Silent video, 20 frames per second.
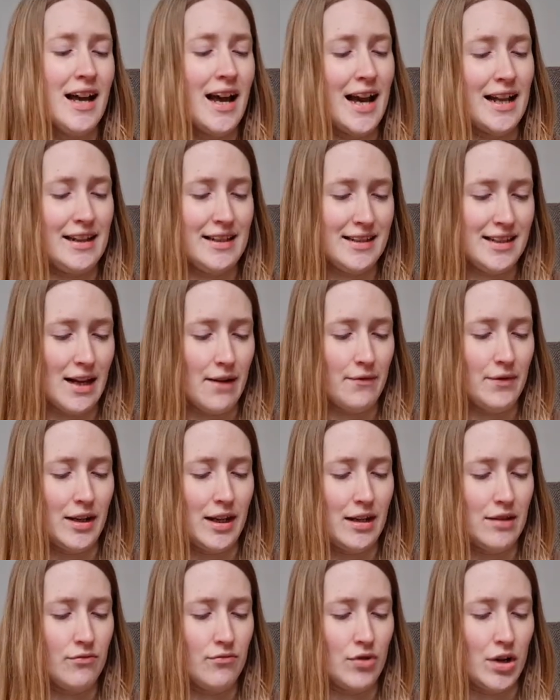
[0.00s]
and it's
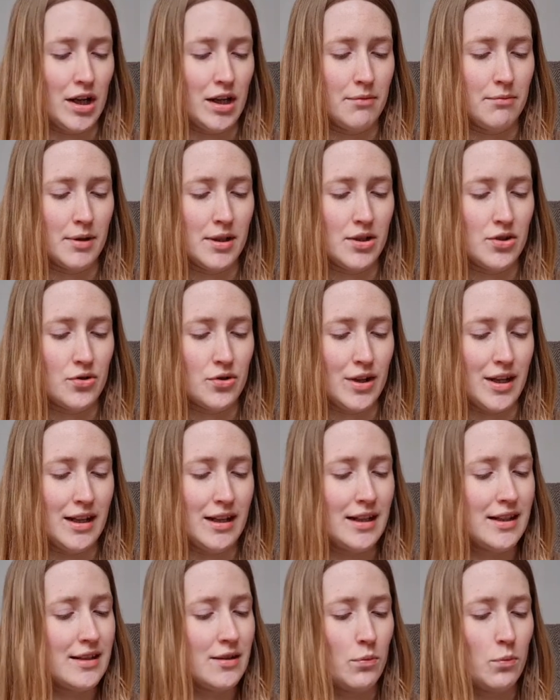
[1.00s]
definitely right up my
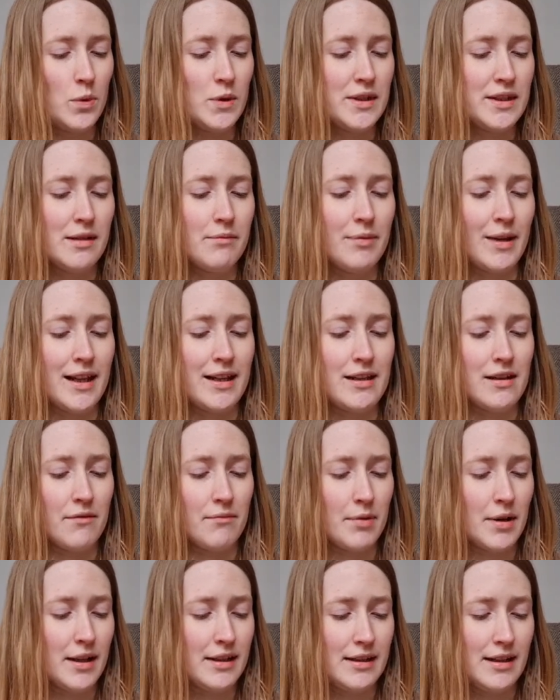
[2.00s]
street. It's a woodsy blend
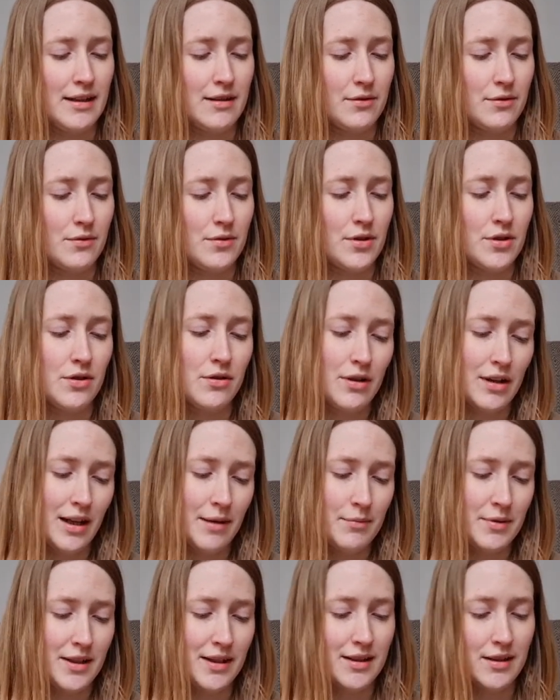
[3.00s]
of pine needles,
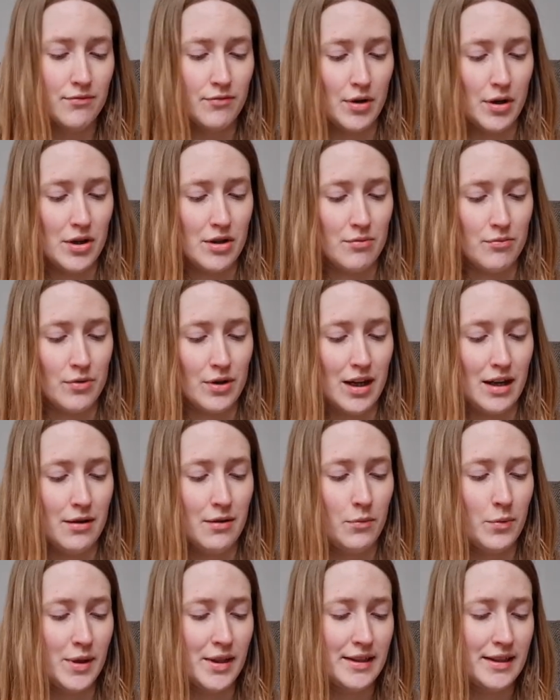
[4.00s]
eucalyptus and
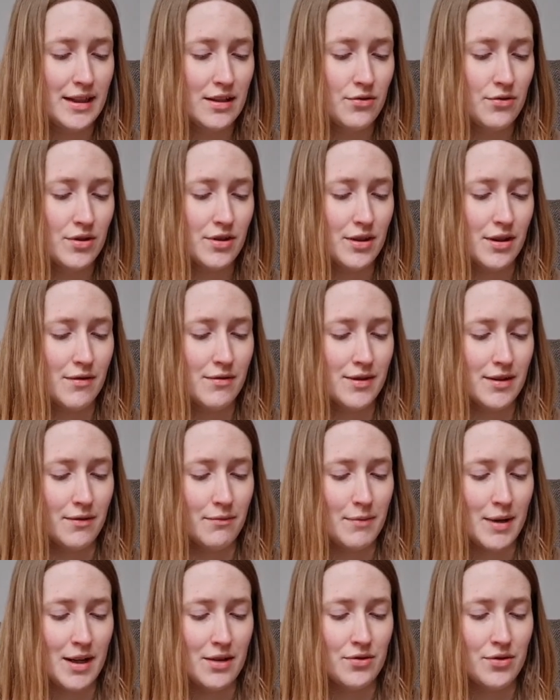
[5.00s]
rosemary with citrus notes
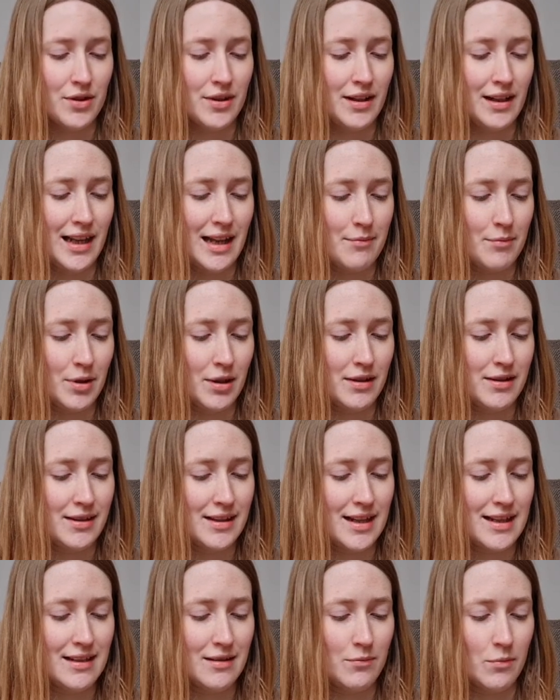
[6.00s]
of mandarin and lemon,
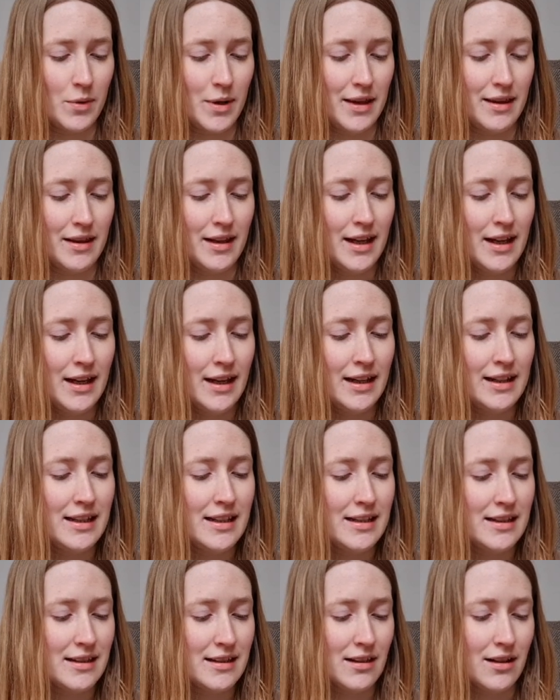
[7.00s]
seasoned with
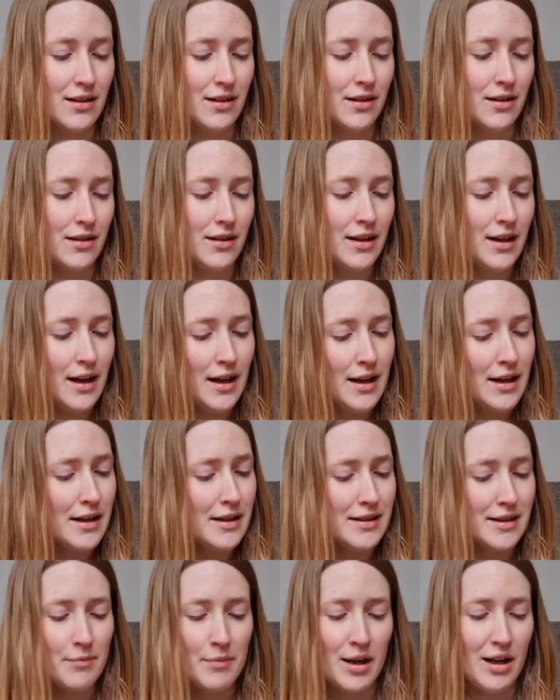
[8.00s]
anise star,
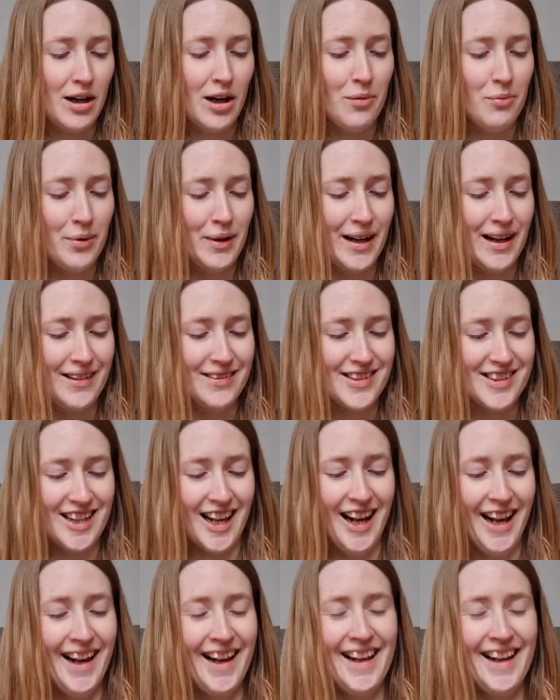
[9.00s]
something I can't pronounce,